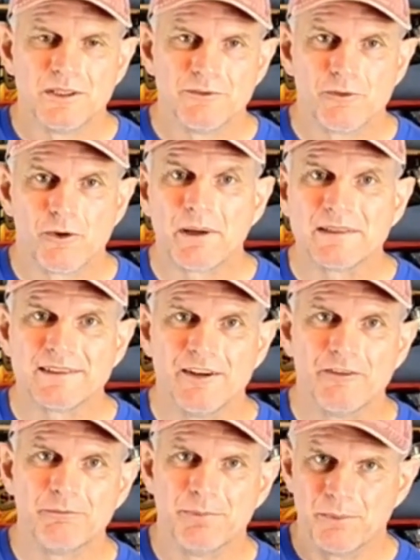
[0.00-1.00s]
for
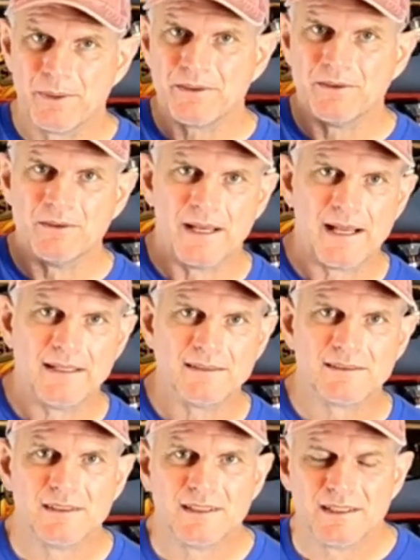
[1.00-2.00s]
myself, but with you
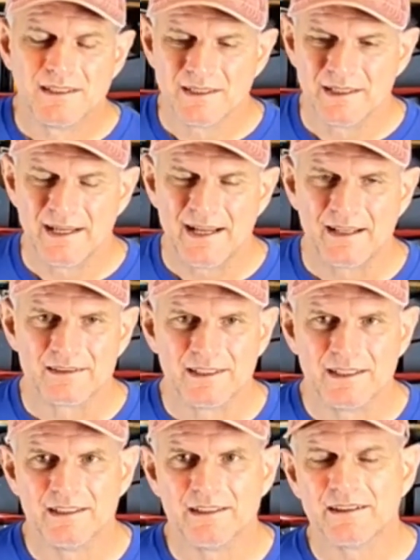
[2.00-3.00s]
guys out
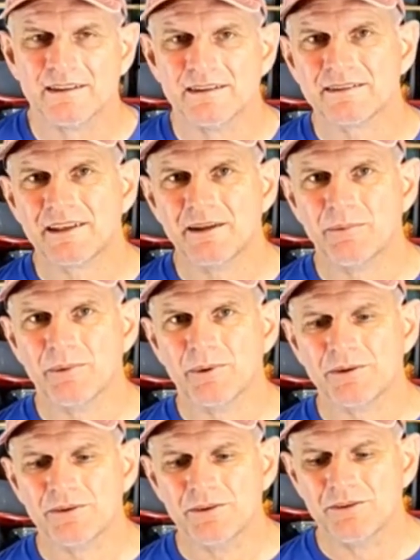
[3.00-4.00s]
there in the
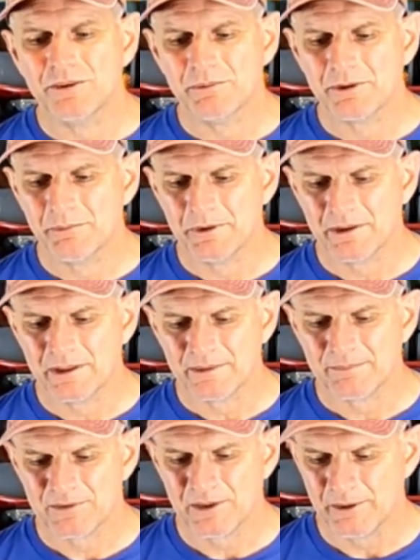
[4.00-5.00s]
skateboard YouTube community.
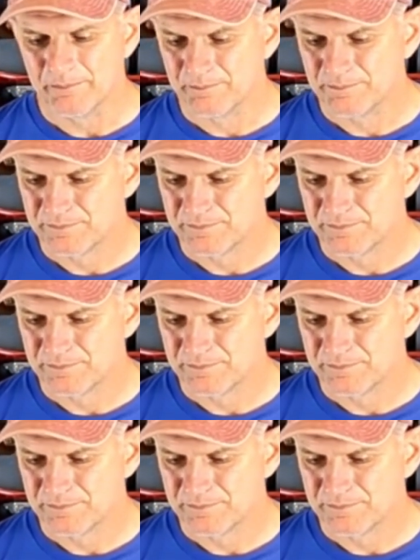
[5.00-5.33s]
So,